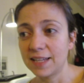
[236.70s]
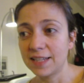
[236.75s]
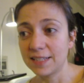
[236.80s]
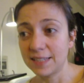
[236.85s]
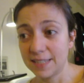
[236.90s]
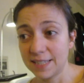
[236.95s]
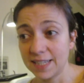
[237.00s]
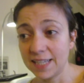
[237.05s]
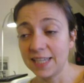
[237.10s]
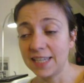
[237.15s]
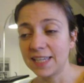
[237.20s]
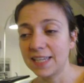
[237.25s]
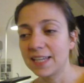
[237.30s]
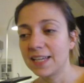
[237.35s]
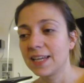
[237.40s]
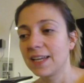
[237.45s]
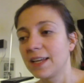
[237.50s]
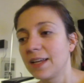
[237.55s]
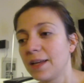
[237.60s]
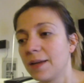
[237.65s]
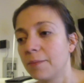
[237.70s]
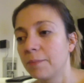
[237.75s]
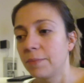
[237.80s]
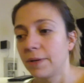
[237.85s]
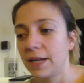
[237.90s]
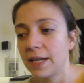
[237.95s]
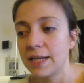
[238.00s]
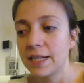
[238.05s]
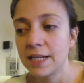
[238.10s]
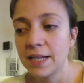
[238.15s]
See,
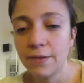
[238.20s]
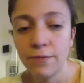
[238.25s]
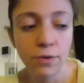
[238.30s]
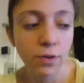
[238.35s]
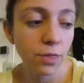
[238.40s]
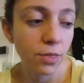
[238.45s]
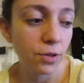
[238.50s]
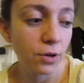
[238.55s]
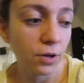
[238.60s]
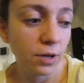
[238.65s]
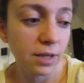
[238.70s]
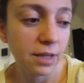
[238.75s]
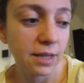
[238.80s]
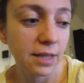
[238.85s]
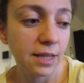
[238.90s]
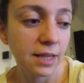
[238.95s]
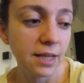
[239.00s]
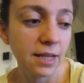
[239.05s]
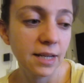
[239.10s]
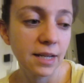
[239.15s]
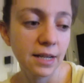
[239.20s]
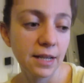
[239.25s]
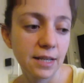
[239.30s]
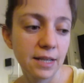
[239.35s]
but I never thought that